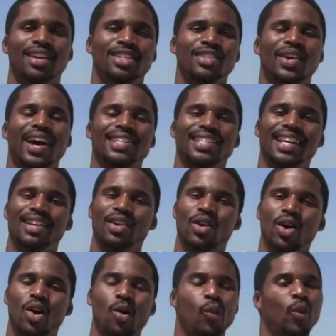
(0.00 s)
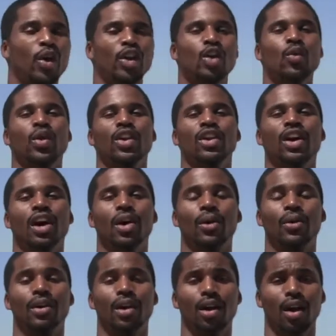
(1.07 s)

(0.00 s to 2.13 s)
So I say, Noah, where do you want to go?